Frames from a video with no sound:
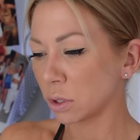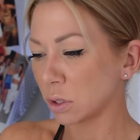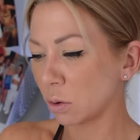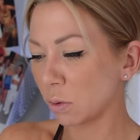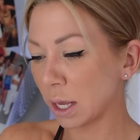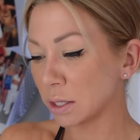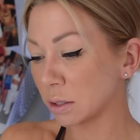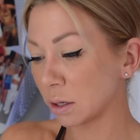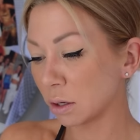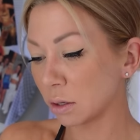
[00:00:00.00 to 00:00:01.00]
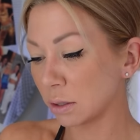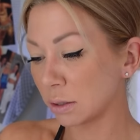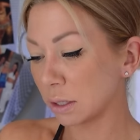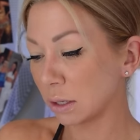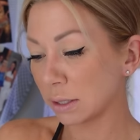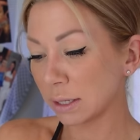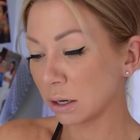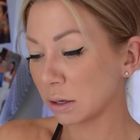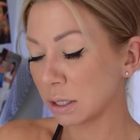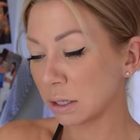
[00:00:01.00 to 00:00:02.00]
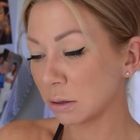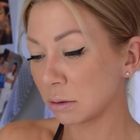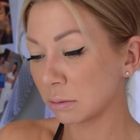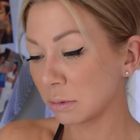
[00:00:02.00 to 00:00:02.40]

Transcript: so that's a good deal. Is that a good deal?